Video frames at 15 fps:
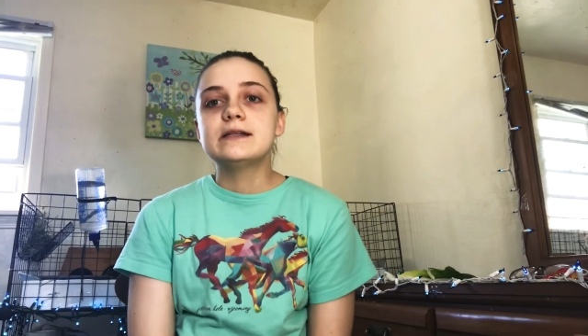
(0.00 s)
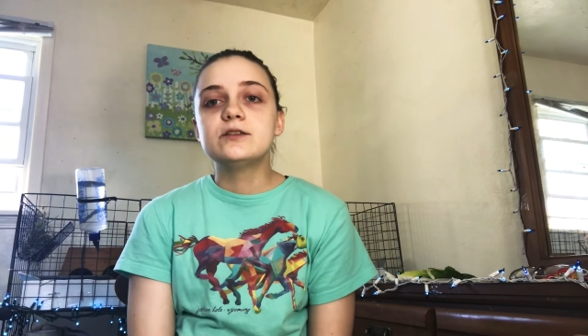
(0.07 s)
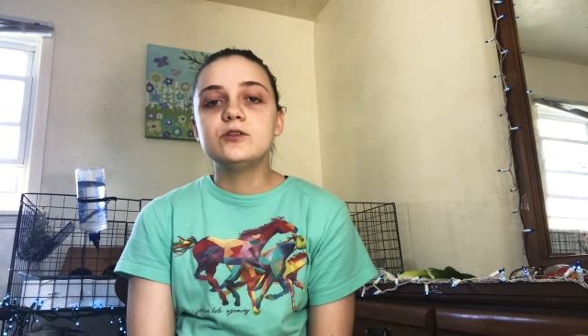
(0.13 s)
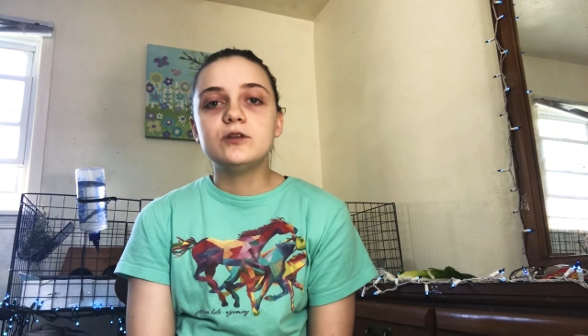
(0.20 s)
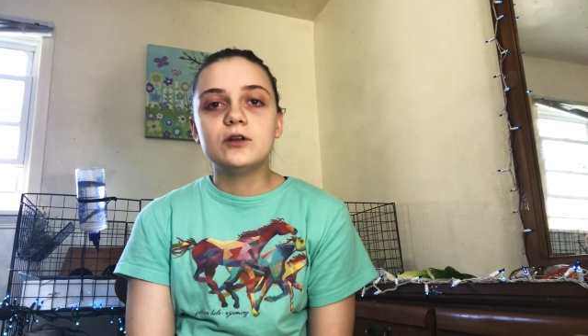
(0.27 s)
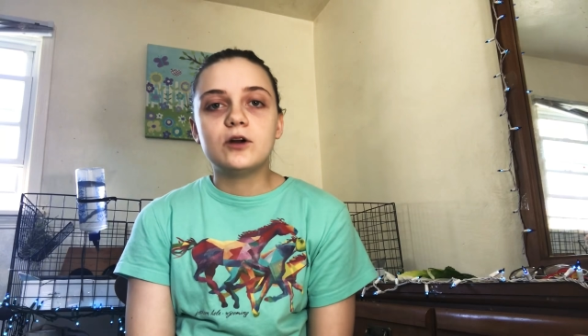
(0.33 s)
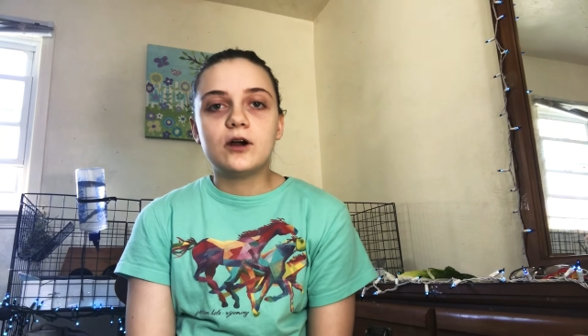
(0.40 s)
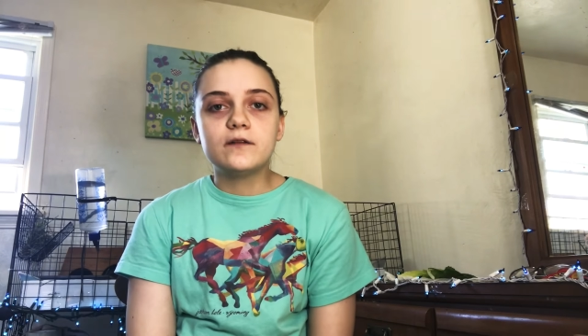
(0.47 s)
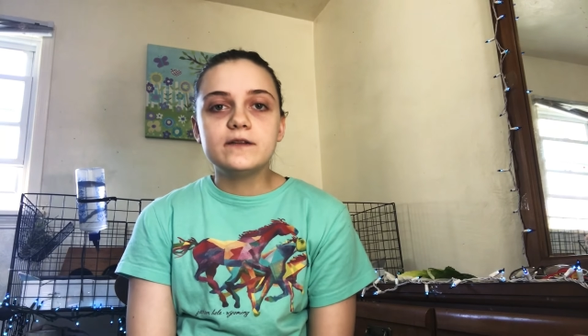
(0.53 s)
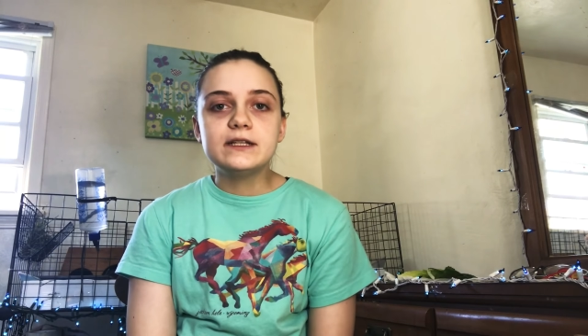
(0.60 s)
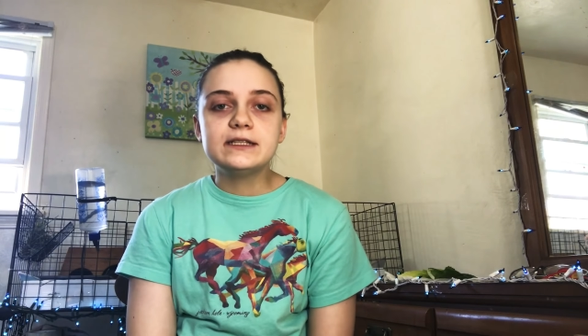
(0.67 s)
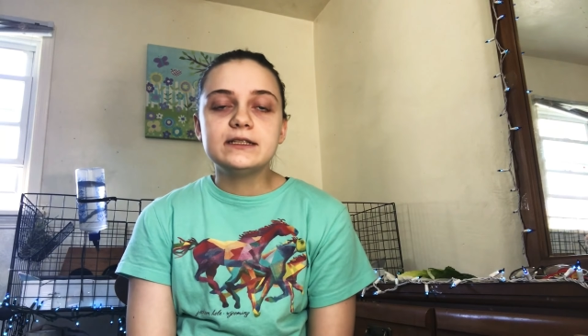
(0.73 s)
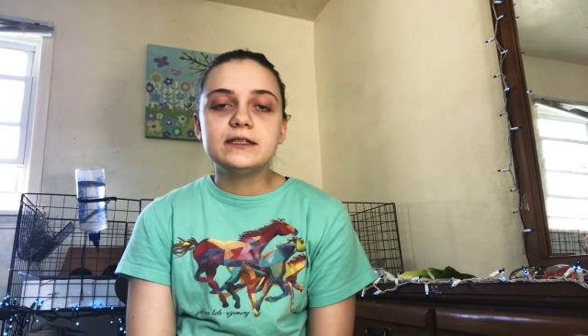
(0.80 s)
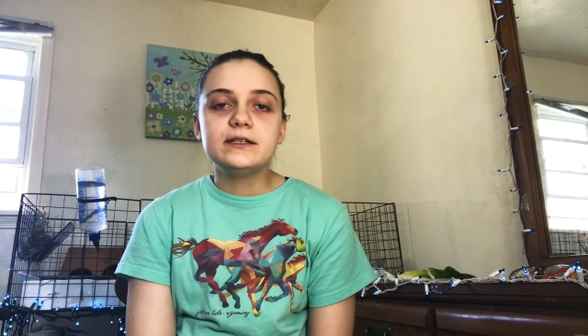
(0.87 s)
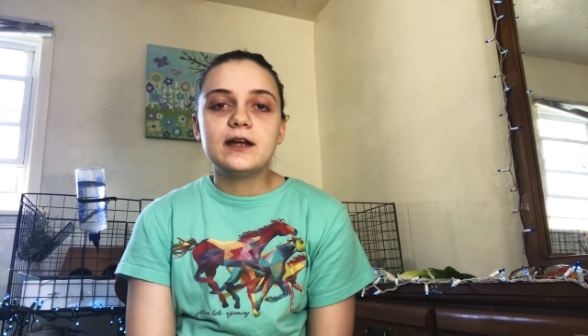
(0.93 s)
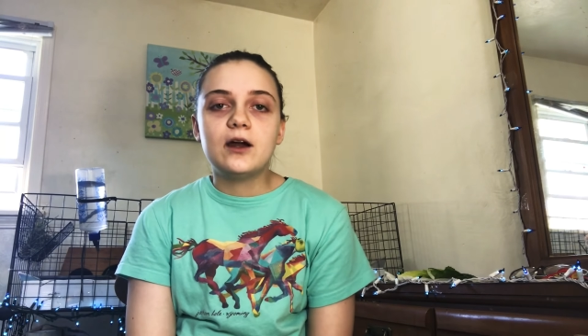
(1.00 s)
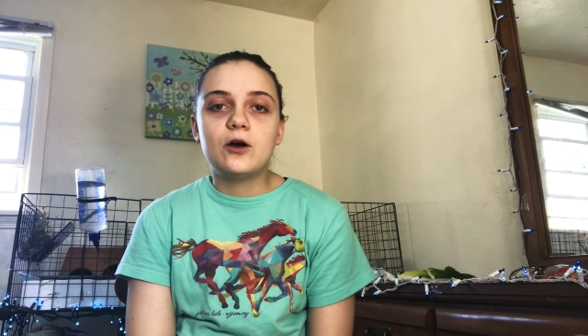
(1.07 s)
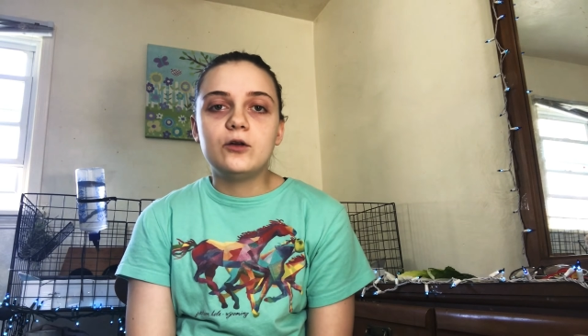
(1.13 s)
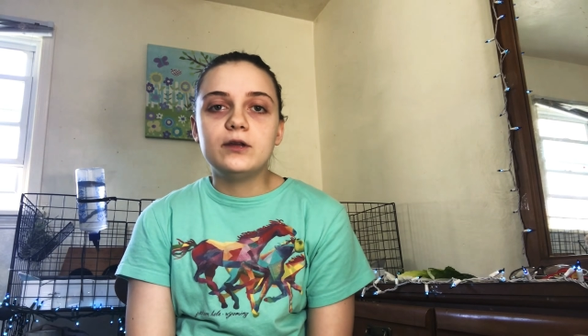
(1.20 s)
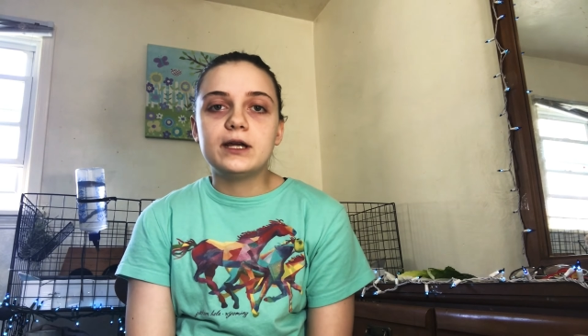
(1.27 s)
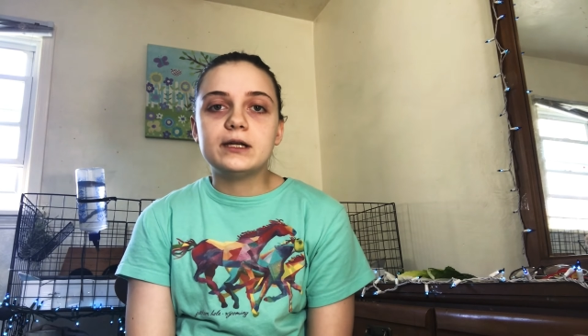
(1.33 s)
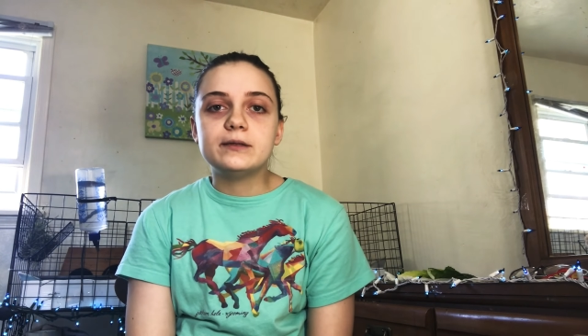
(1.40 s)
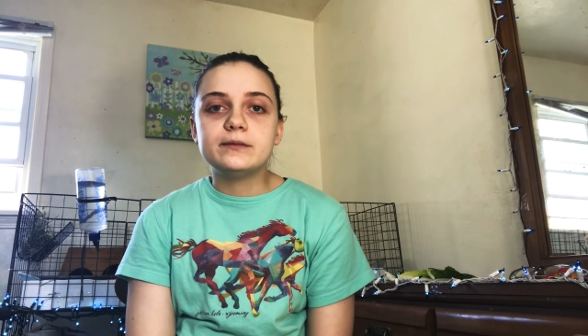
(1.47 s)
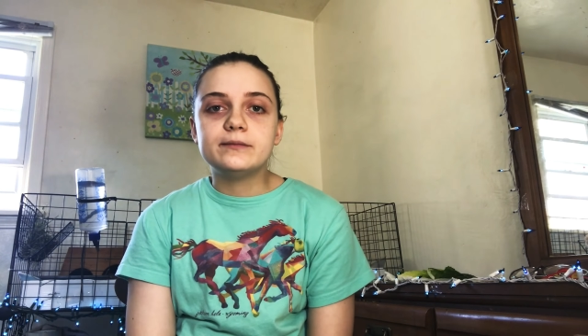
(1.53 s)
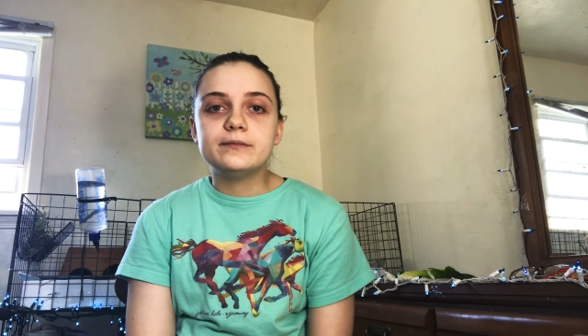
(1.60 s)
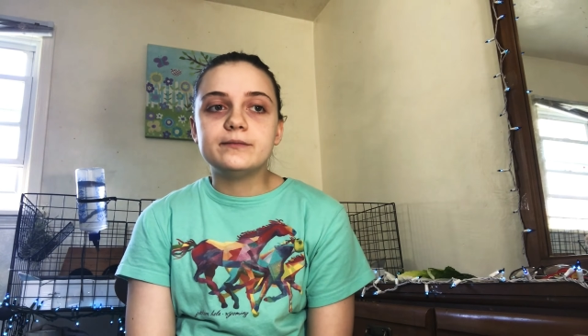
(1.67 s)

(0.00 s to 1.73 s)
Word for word: So you can obviously tell that